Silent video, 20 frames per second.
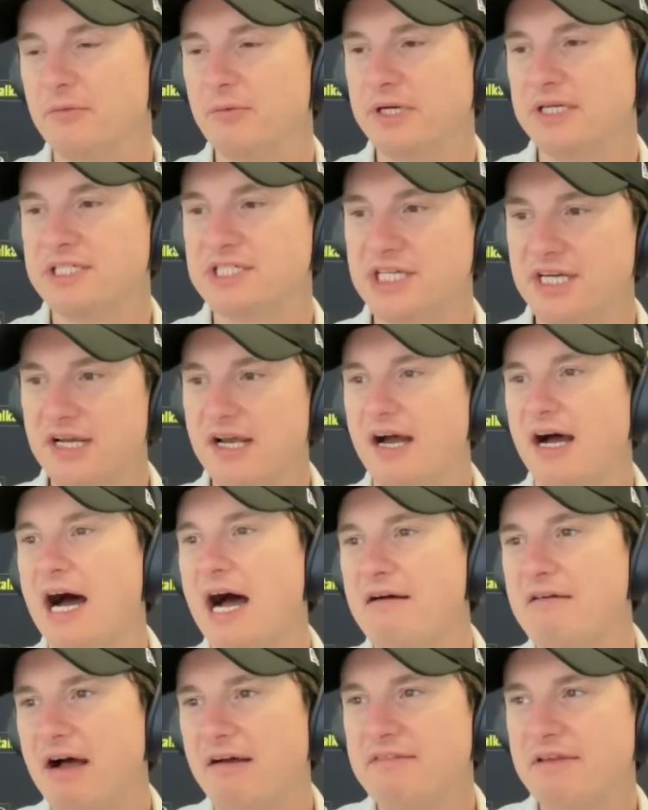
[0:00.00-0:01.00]
which
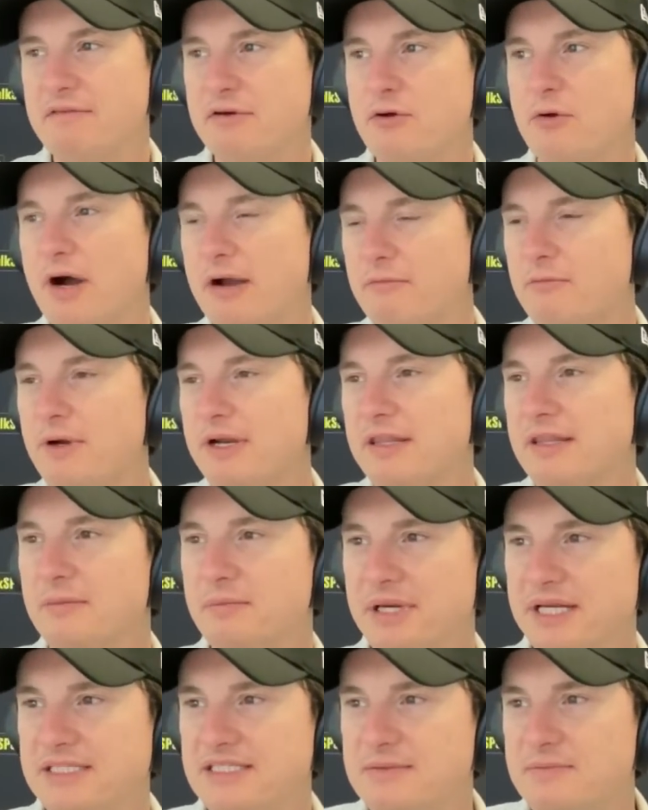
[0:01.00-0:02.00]
I've never quite written the
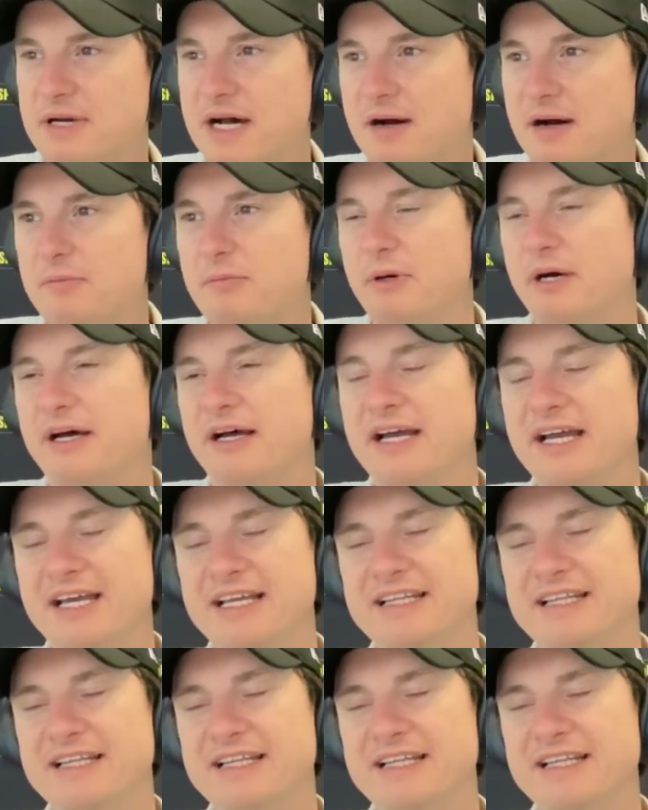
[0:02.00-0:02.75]
piece about, but